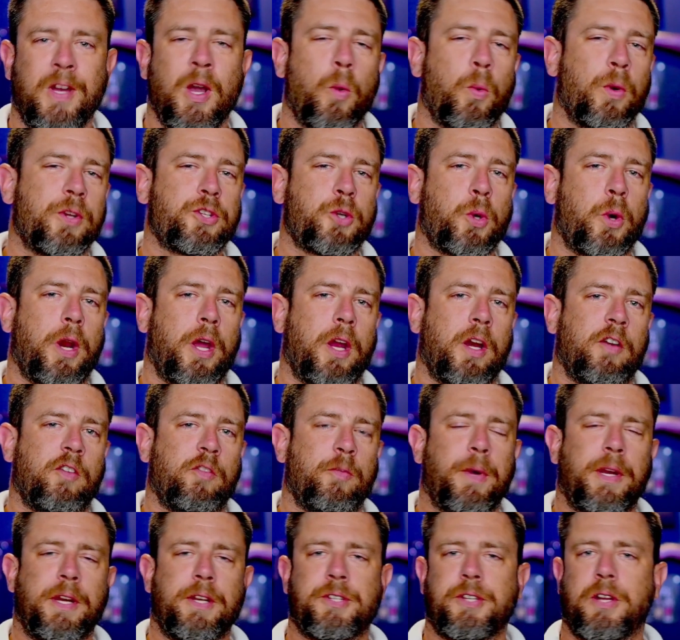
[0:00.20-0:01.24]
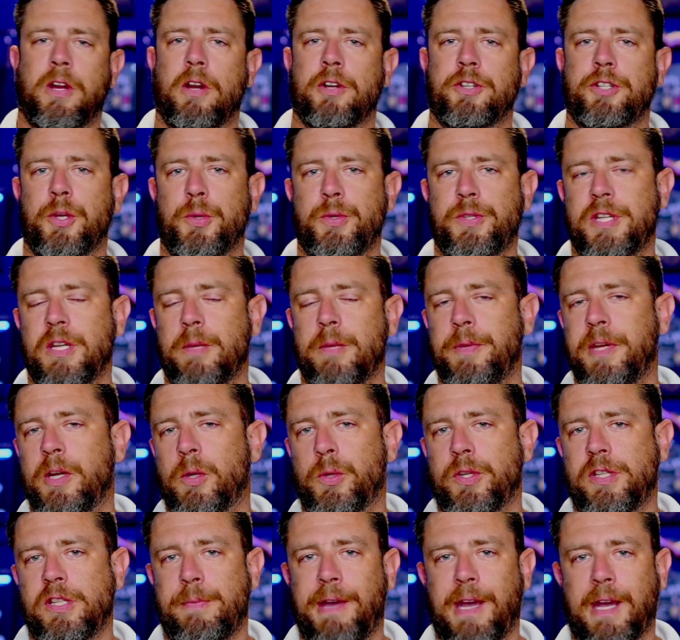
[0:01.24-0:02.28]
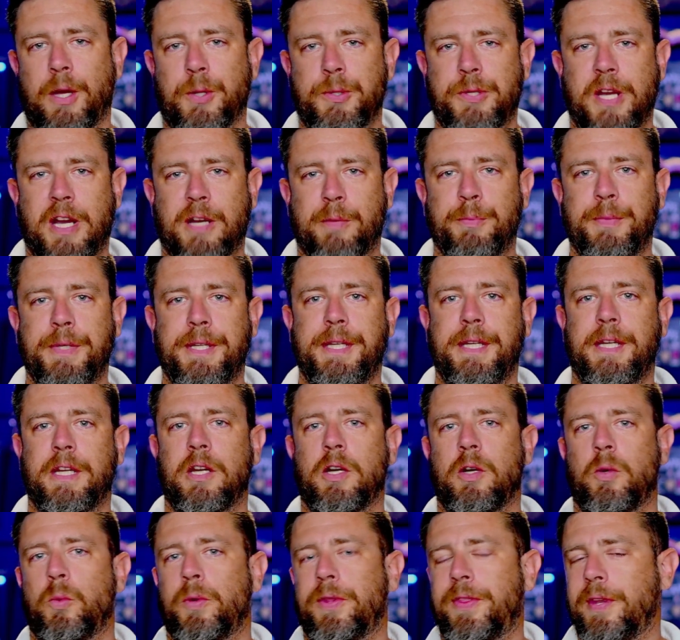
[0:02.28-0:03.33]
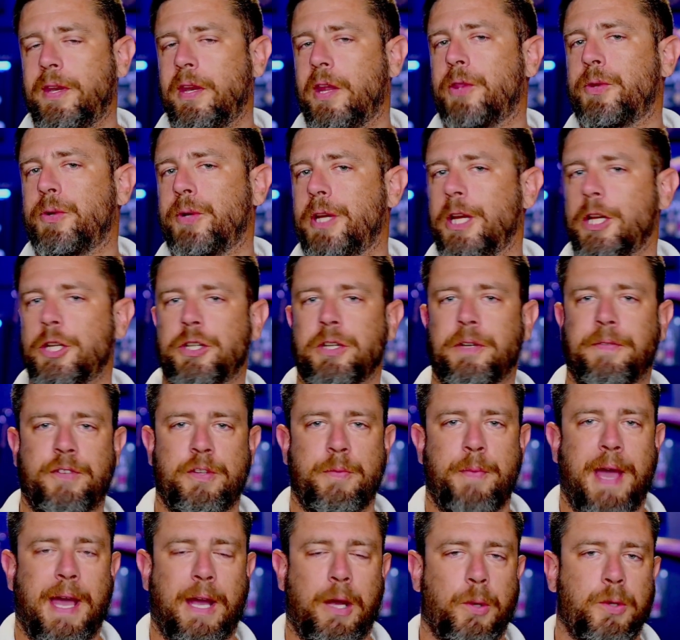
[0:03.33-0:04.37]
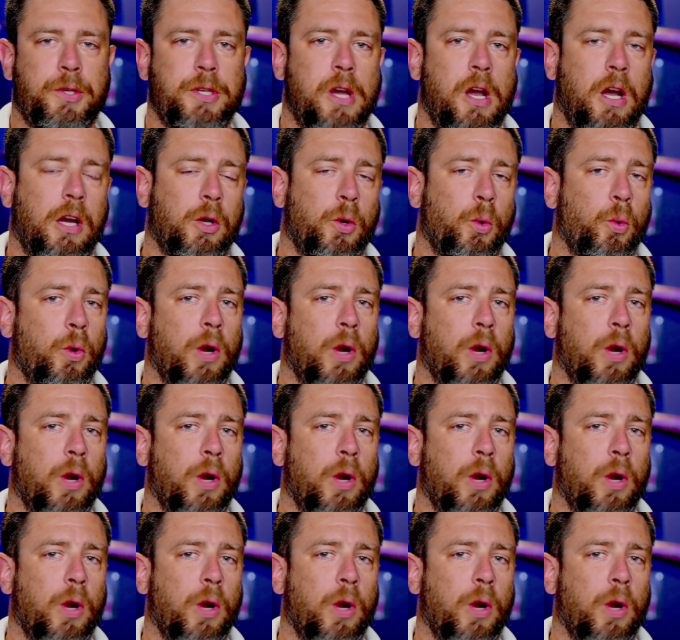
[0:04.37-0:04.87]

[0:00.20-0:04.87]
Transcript: What's going on, everybody? Cigar Show Tim here with Tobacco Talk Media with another edition of Tobacco Talk,